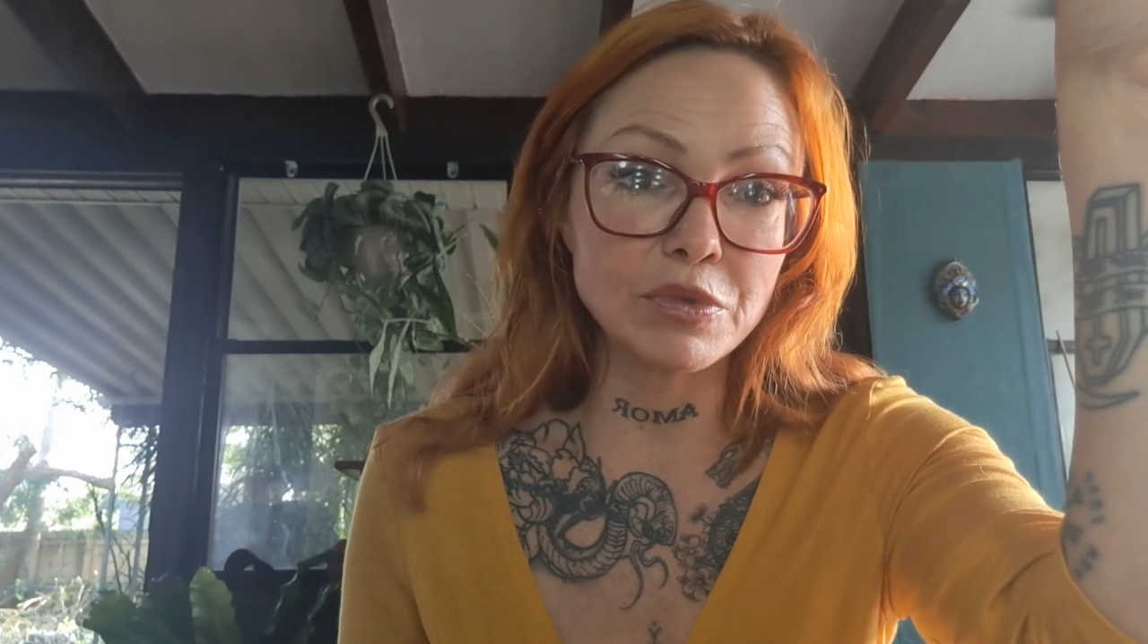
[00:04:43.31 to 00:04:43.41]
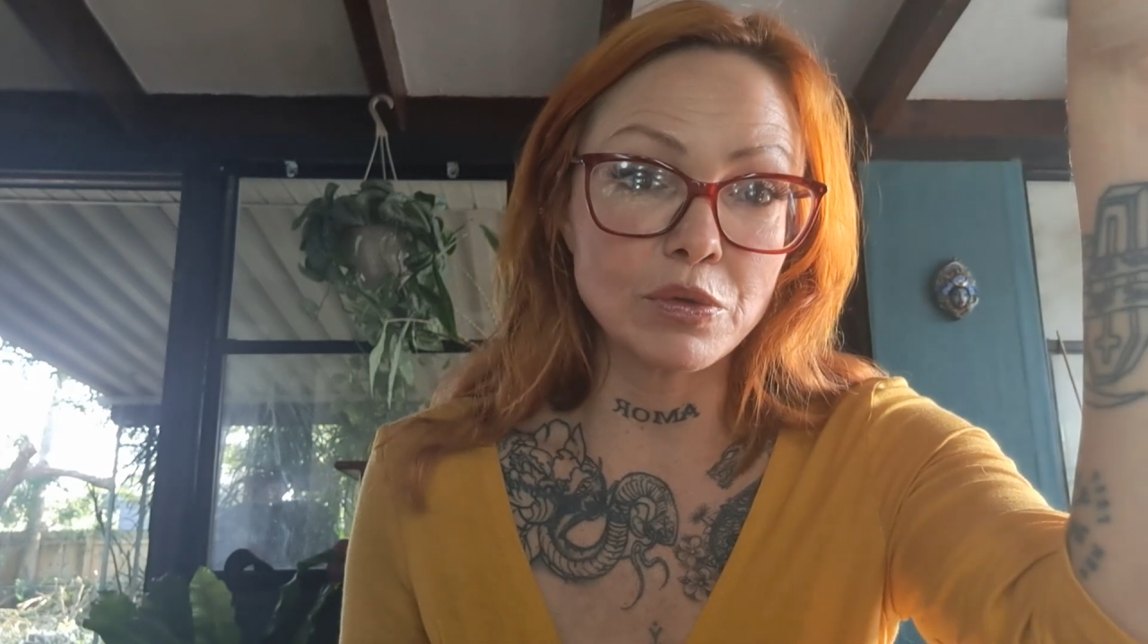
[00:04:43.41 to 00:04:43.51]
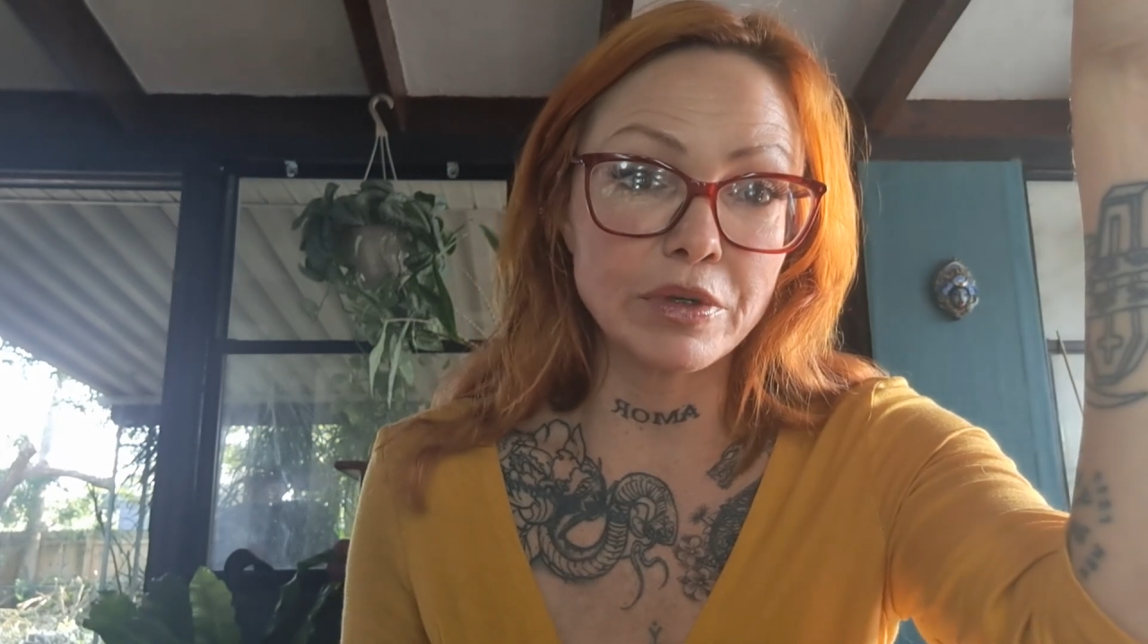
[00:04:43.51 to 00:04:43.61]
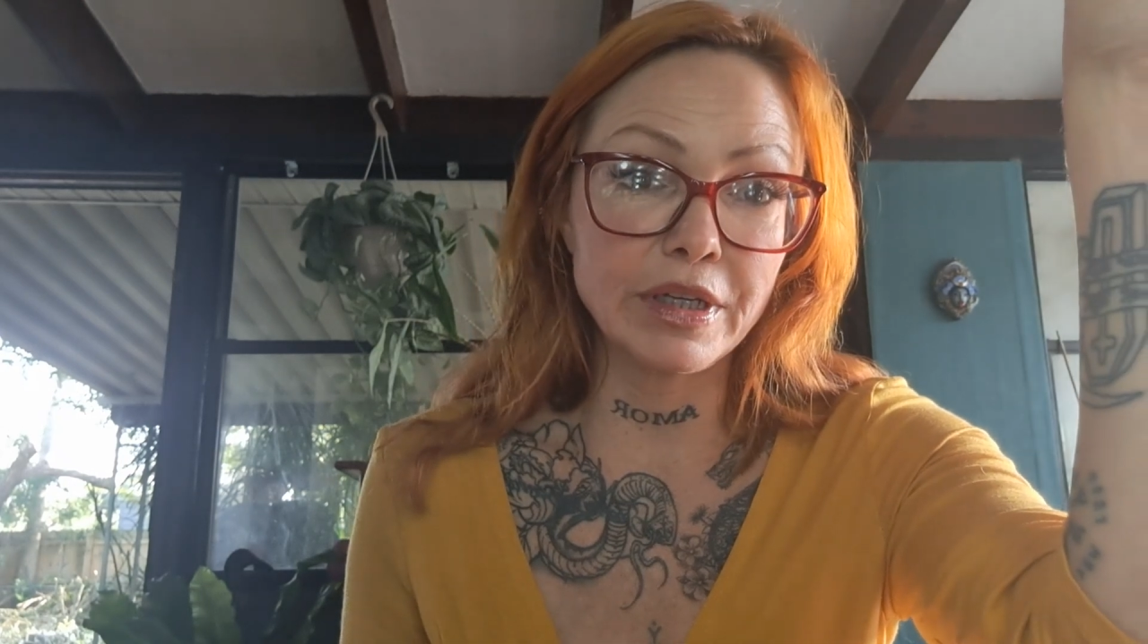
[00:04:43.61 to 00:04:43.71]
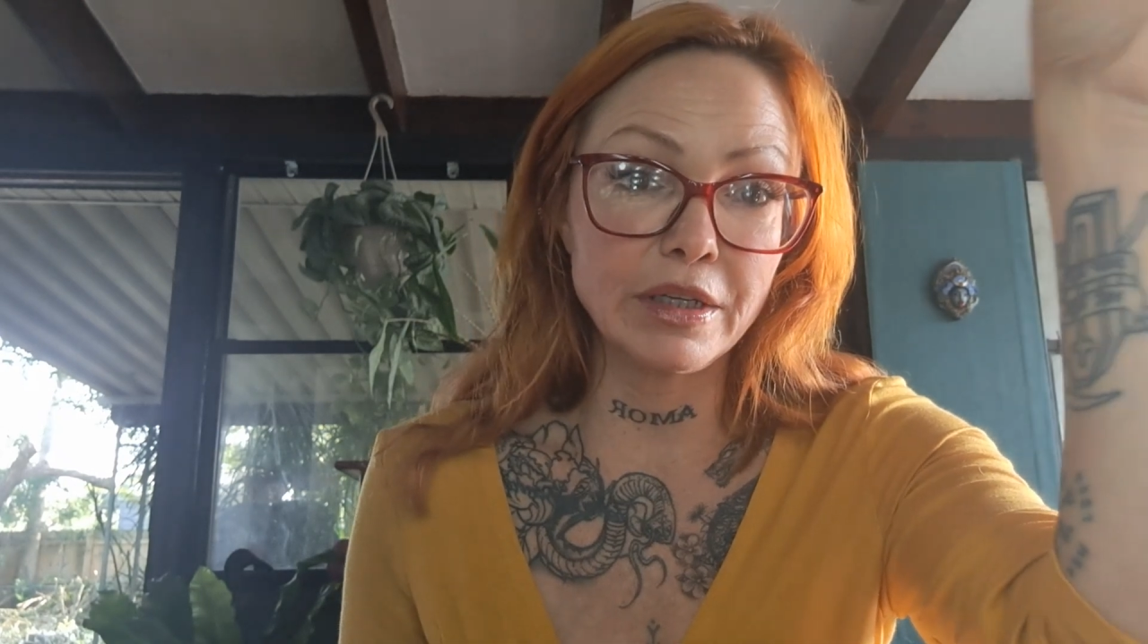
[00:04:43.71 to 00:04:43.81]

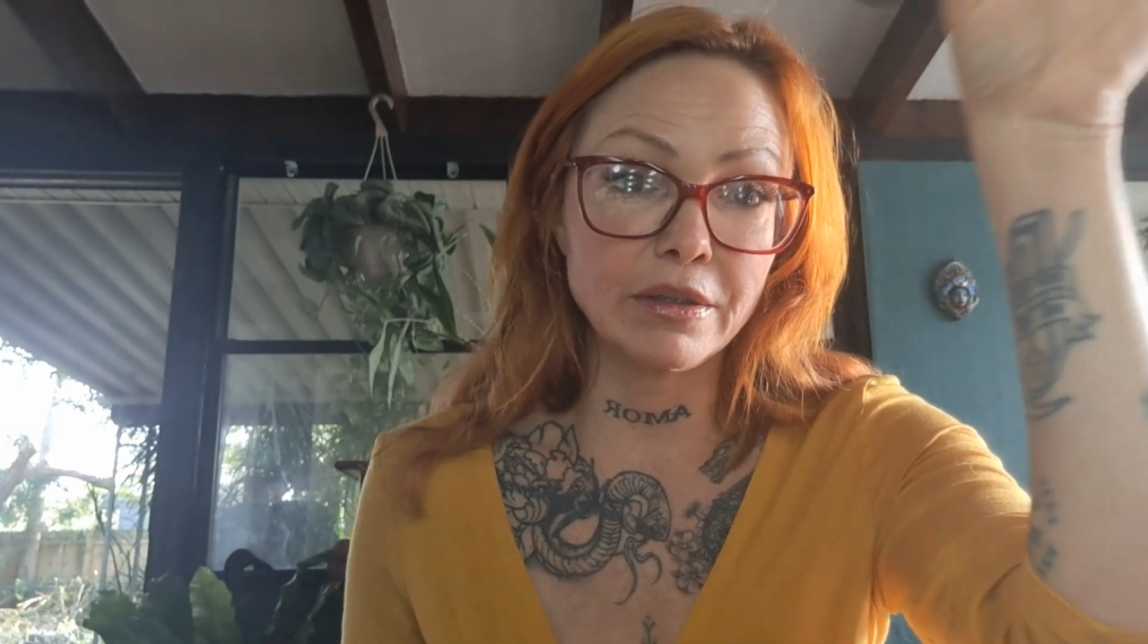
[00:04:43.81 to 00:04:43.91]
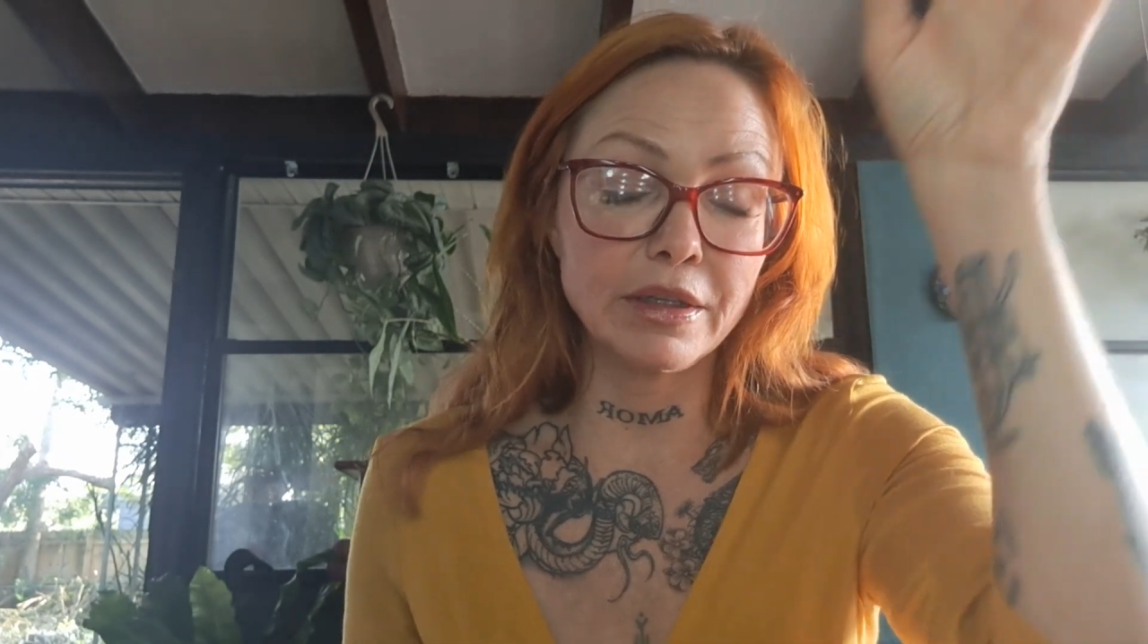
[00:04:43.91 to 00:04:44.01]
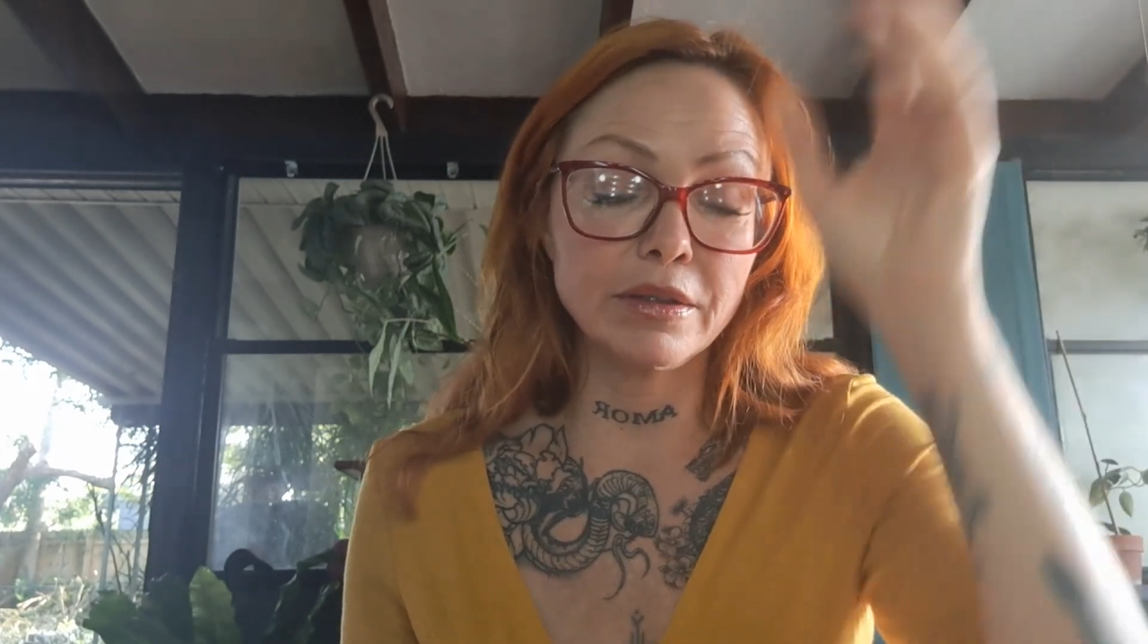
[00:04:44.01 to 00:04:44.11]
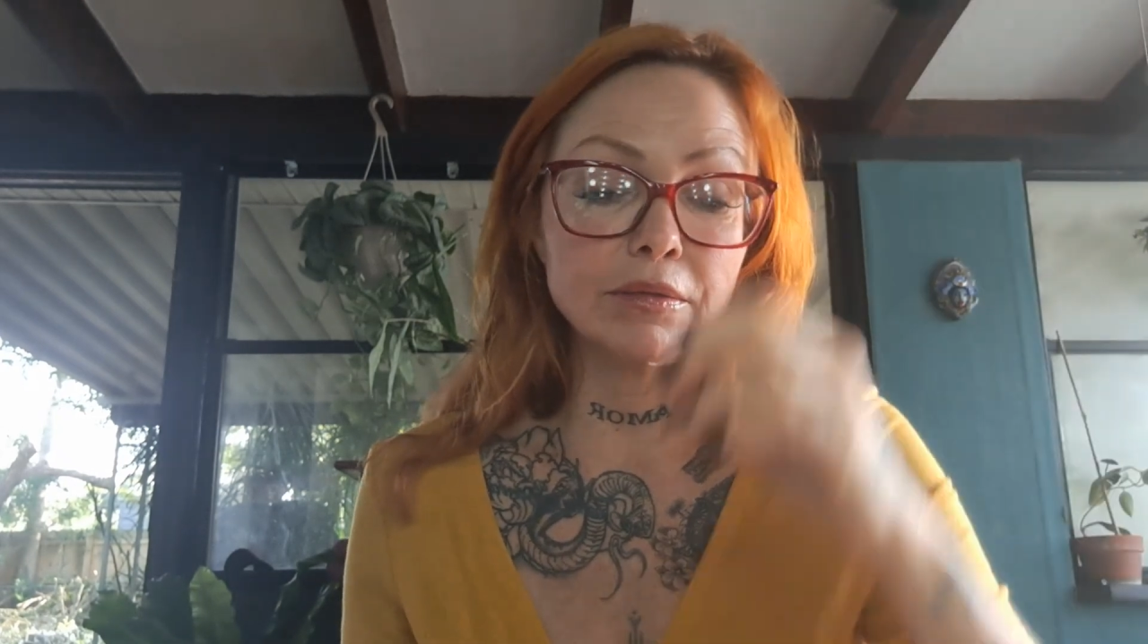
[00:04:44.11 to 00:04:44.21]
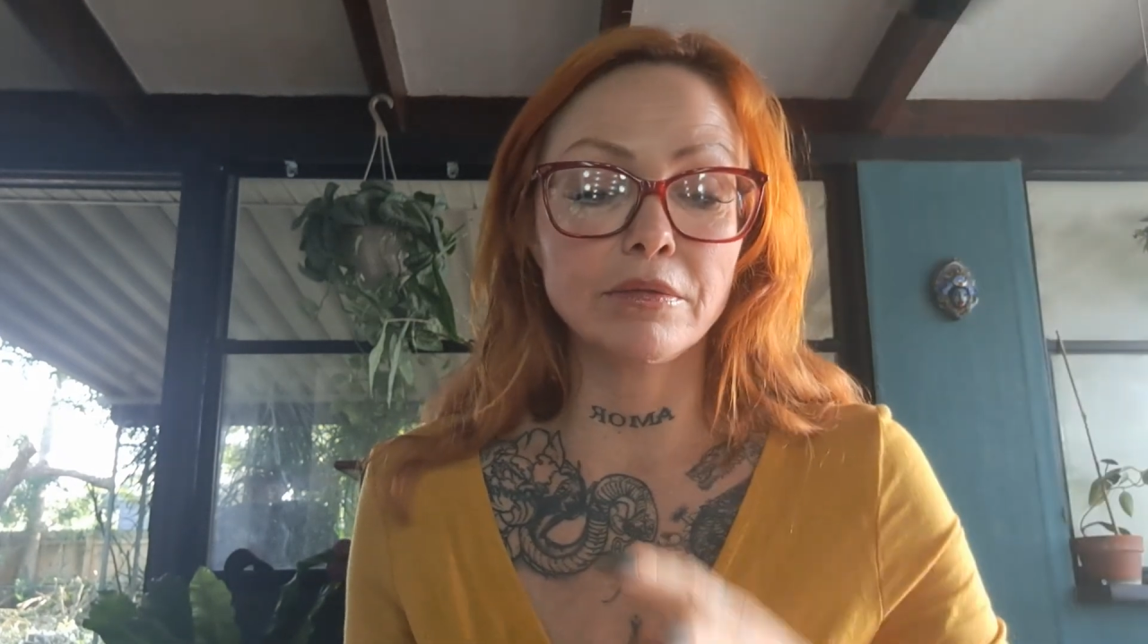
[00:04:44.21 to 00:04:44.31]
sort of
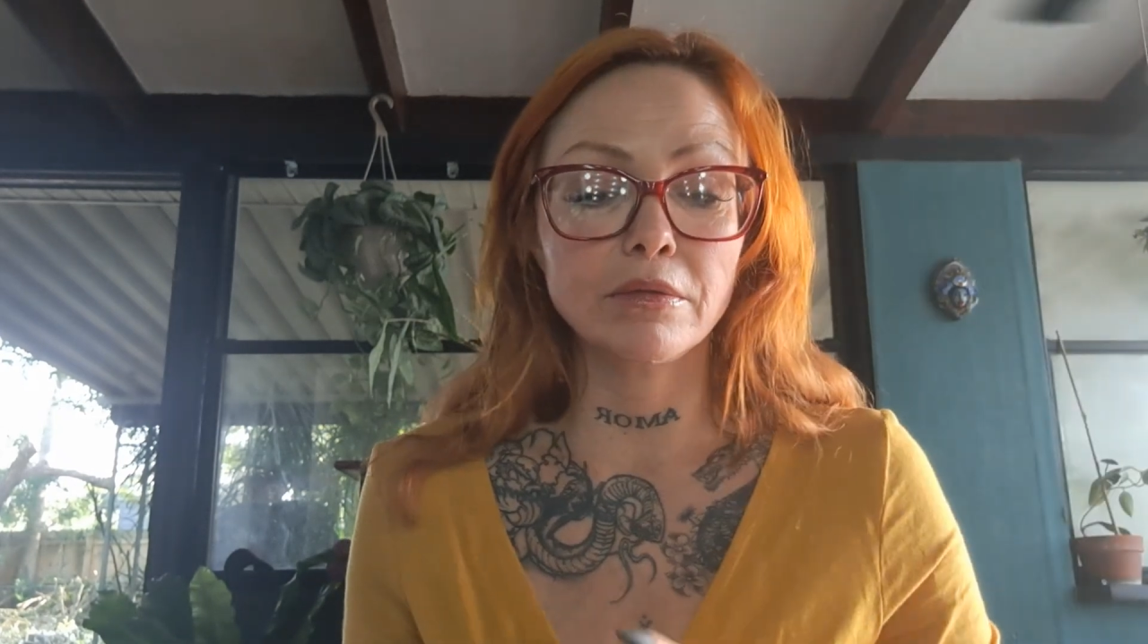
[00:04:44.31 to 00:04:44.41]
healing.